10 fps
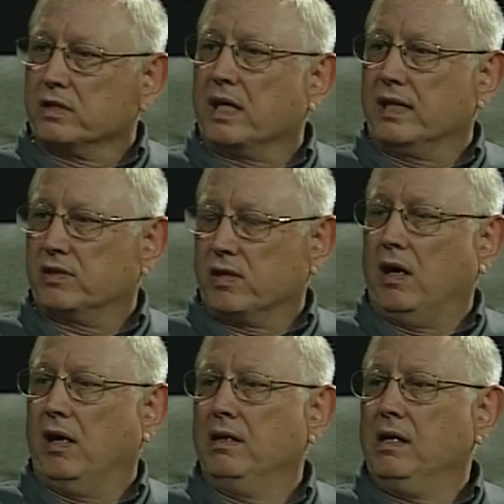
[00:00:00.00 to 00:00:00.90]

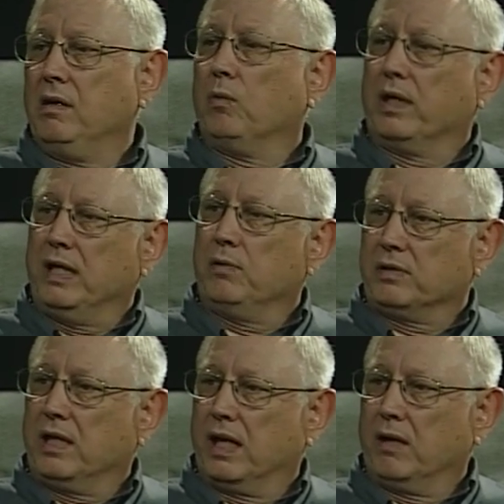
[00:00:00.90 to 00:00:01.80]
saw what he
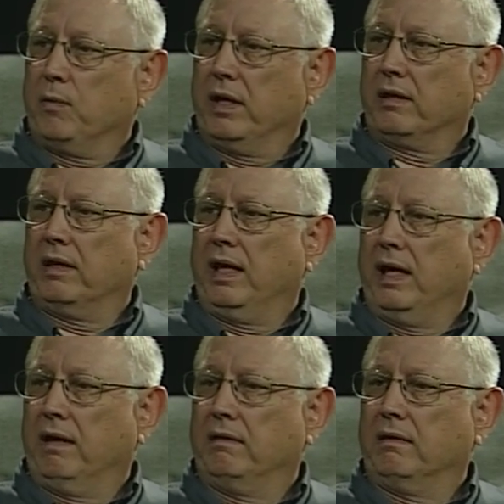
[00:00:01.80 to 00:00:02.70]
was dealing with,
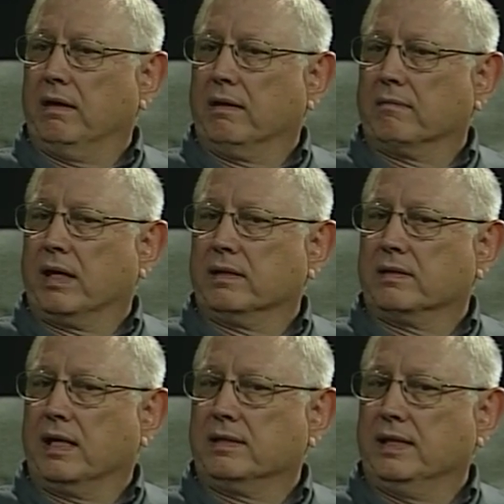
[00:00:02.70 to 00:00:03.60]
and I
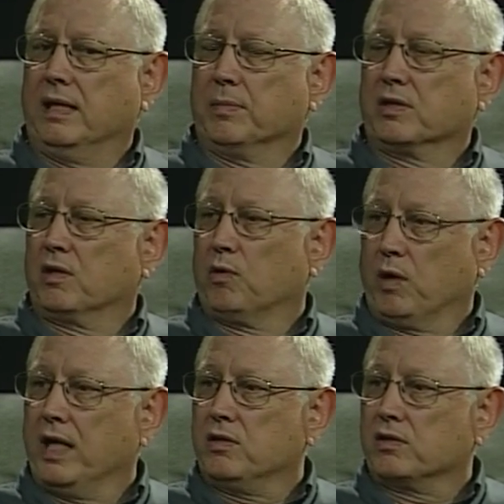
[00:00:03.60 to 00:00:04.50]
see him as a
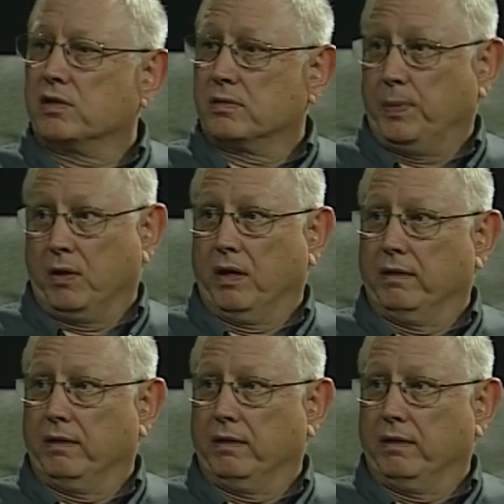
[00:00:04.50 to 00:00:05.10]
courageous spirit.